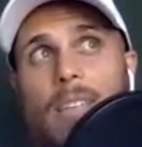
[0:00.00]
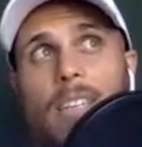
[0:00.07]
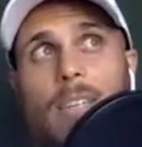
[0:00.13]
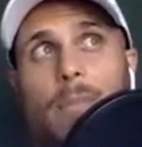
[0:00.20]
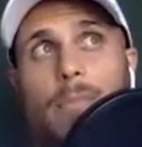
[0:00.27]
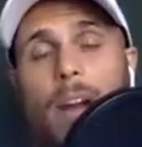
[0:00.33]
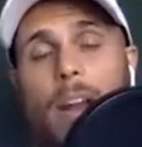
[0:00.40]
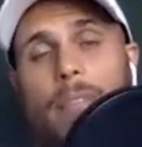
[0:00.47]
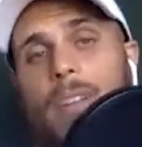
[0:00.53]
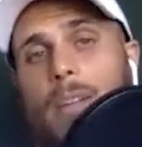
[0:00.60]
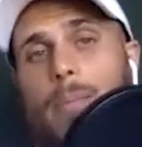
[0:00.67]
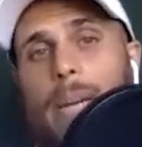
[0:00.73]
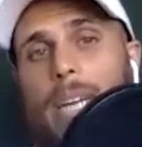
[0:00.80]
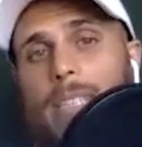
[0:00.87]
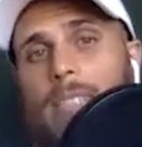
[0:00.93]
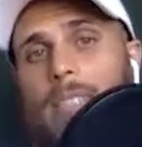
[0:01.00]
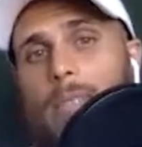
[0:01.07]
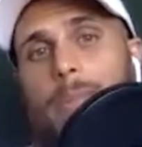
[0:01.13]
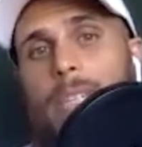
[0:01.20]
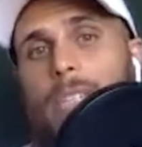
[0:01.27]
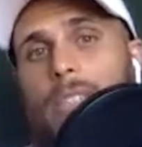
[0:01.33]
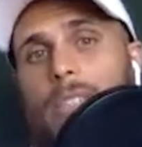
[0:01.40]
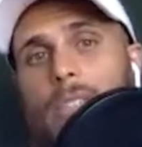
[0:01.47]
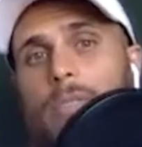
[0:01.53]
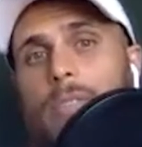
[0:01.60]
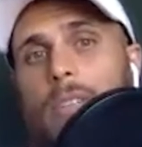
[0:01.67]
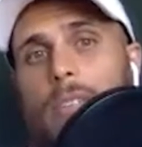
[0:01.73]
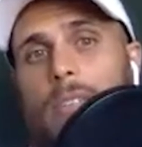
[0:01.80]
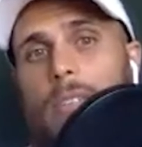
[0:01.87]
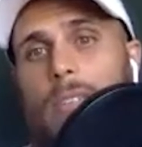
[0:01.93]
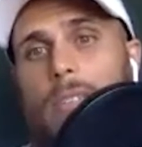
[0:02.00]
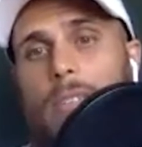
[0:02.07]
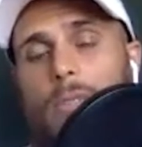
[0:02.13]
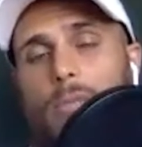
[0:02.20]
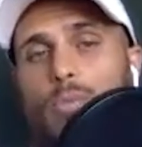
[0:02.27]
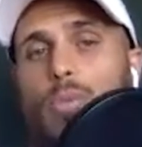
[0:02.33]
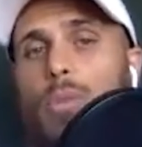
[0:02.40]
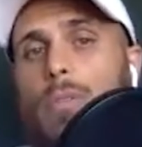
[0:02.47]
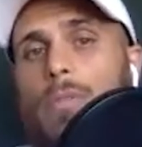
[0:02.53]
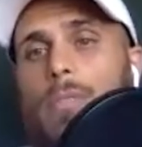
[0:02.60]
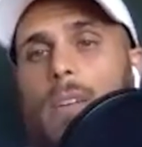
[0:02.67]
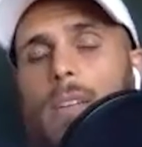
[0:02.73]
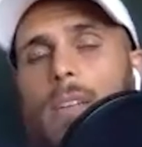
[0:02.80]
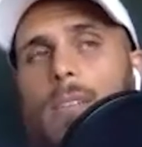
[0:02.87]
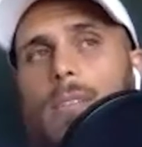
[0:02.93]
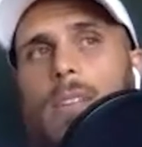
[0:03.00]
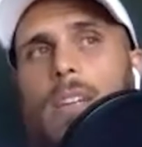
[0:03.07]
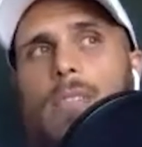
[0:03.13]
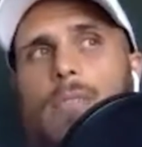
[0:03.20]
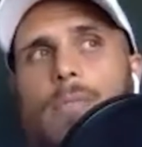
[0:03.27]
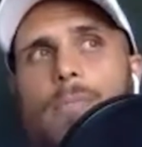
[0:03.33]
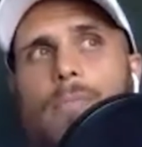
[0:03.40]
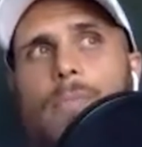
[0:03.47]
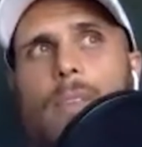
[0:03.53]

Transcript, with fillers: in a private capacity, because you've got a rule of kind of